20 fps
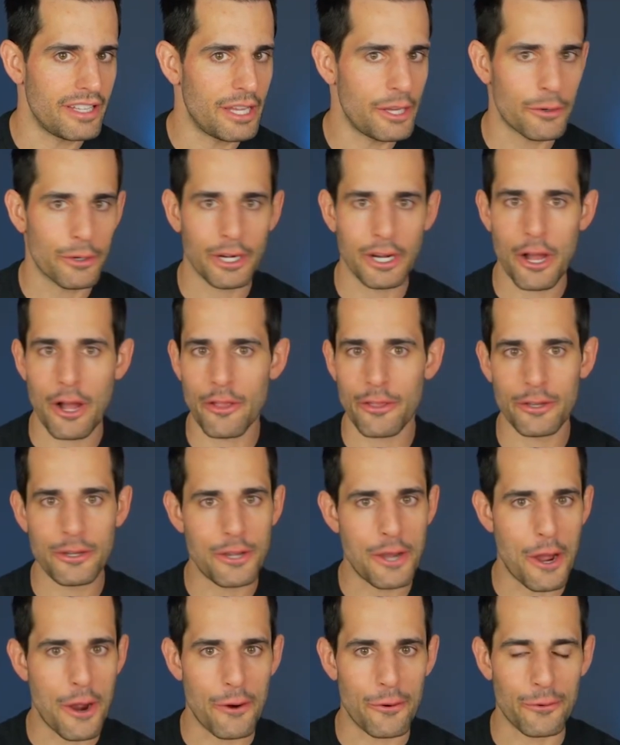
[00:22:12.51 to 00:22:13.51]
hearing all the
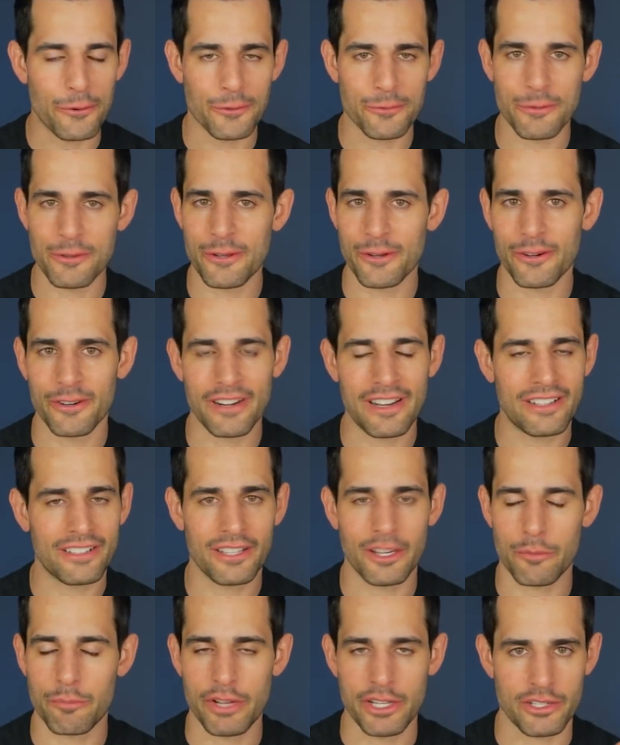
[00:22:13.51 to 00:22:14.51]
no's when you're
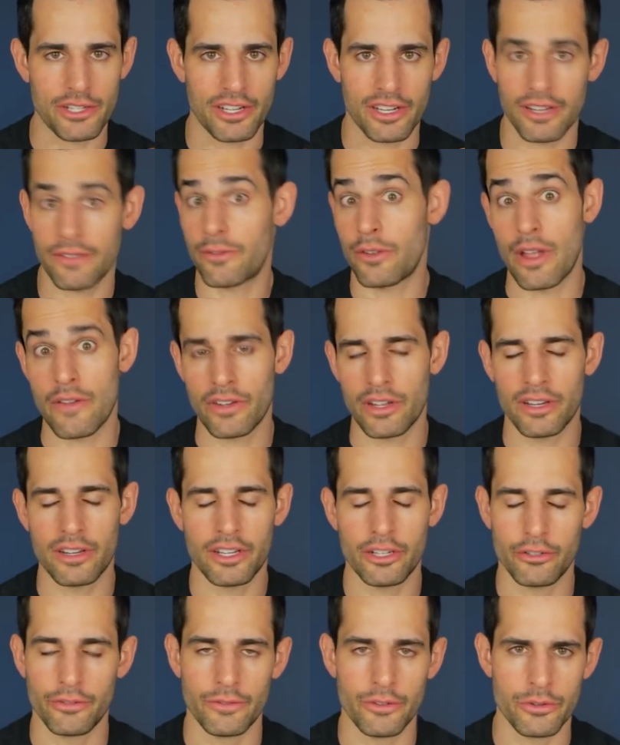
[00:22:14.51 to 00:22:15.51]
you know pitching if you have an
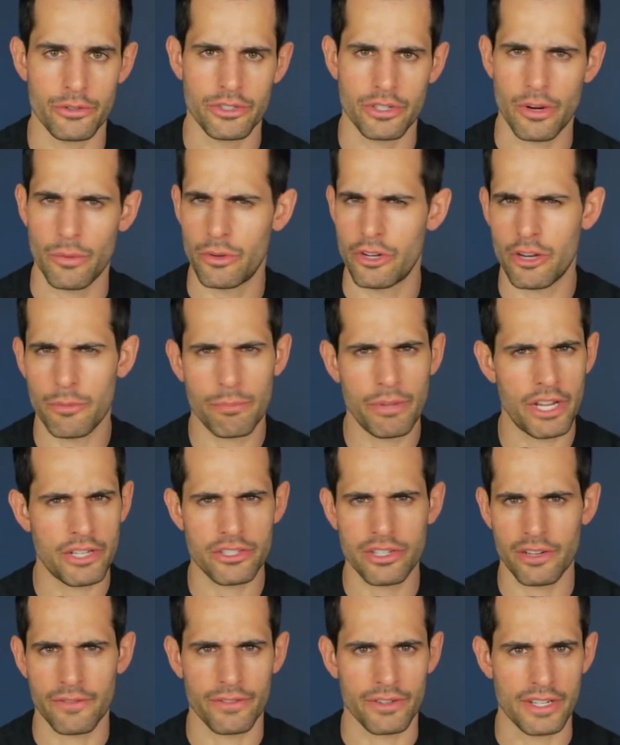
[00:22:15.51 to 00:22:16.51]
interview show when you're
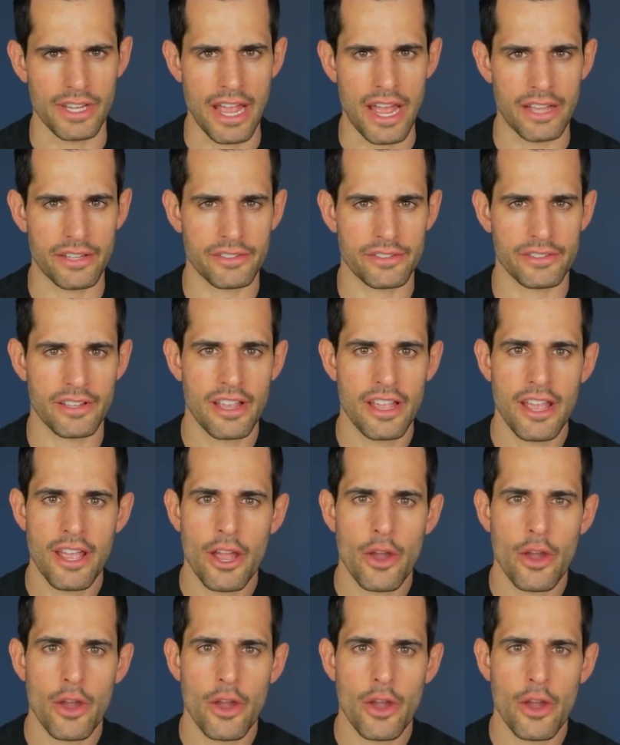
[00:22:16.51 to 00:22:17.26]
pitching for guests